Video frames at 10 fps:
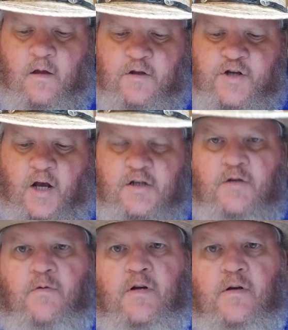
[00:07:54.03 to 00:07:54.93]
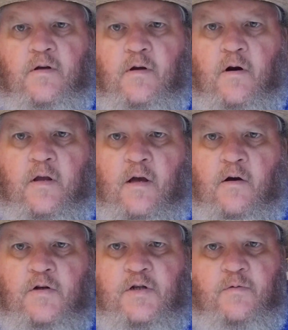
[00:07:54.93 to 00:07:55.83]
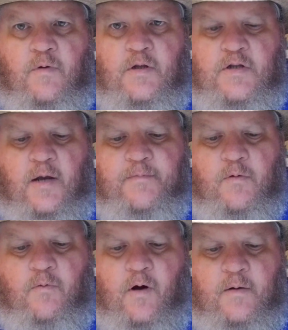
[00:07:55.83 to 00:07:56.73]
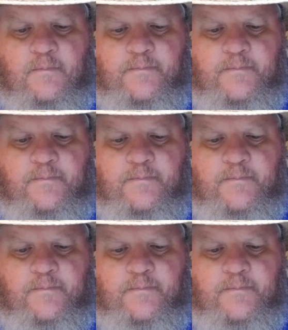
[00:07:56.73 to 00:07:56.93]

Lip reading: Joshua, or Yehoshua, chapter 1.